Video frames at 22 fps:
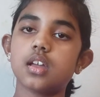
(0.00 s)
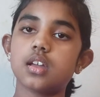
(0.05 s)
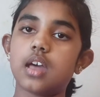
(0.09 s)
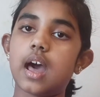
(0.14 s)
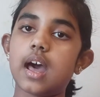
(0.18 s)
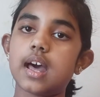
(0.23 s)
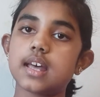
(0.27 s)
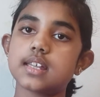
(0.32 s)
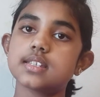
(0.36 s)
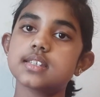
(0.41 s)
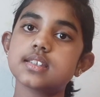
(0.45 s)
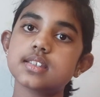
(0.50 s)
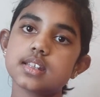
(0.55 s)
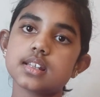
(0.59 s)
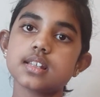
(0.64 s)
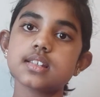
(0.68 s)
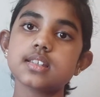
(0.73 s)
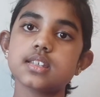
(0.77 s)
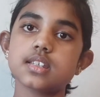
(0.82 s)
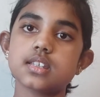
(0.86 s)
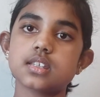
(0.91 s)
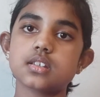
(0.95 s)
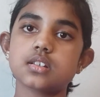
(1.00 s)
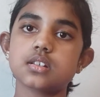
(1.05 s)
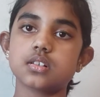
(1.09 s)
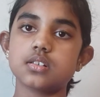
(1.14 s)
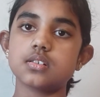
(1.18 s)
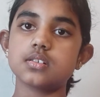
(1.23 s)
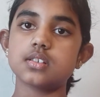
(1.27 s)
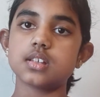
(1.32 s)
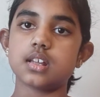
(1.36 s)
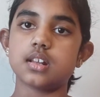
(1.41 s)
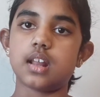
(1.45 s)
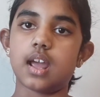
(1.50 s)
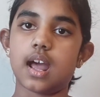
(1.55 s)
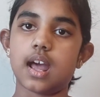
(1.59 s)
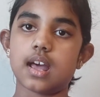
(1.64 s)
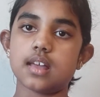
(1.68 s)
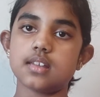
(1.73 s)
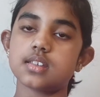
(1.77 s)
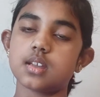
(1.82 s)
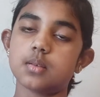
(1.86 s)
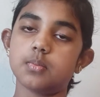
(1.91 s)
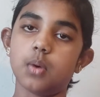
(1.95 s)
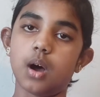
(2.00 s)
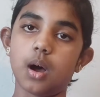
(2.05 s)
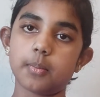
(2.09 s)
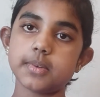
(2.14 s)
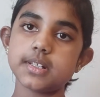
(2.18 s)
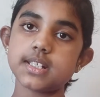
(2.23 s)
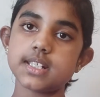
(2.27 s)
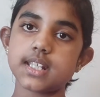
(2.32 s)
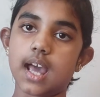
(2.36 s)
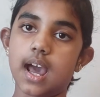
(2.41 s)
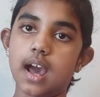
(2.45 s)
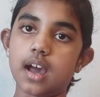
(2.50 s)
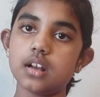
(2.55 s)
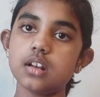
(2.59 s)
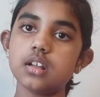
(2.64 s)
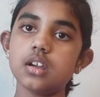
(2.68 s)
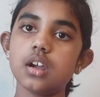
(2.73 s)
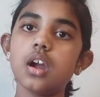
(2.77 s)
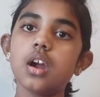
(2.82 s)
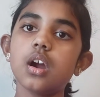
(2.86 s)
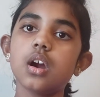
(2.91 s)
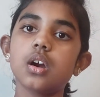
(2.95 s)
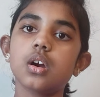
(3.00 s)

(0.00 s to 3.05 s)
has six sisters and has a mom and dad.